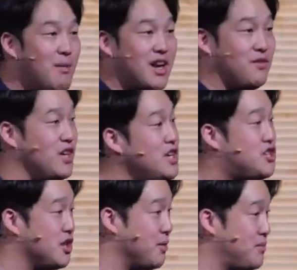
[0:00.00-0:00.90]
out of
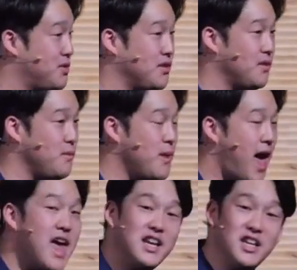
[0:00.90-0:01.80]
Egypt.
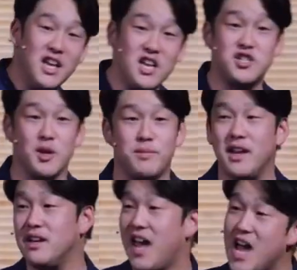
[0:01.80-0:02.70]
And in Egypt, they
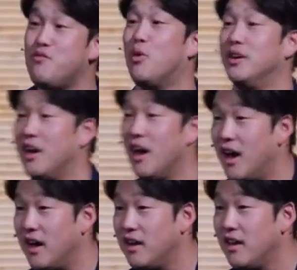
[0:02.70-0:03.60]
didn't have one God,
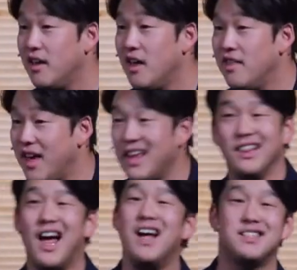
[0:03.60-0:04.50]
they had
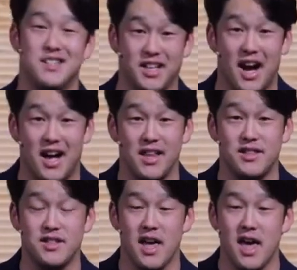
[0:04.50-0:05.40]
lots of gods.
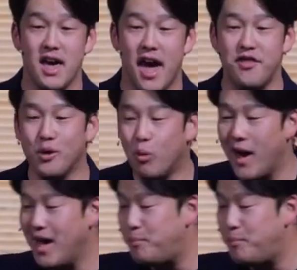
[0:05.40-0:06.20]
And the way